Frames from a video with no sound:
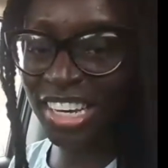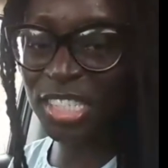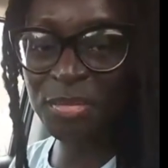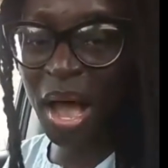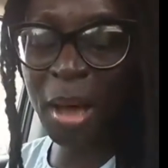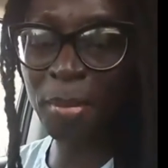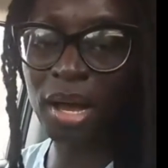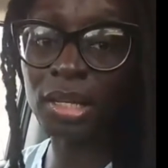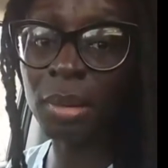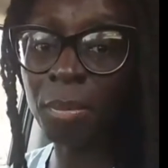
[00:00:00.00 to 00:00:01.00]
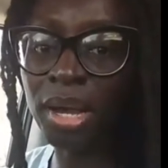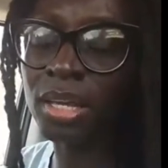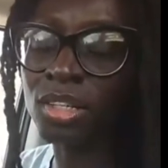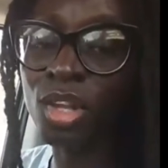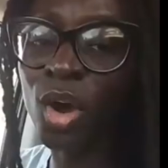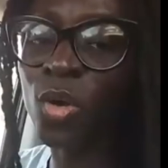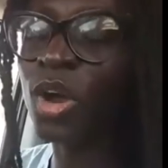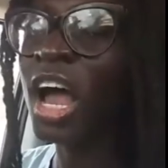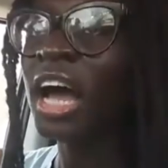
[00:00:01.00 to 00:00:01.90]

It's mind boggling, but you know,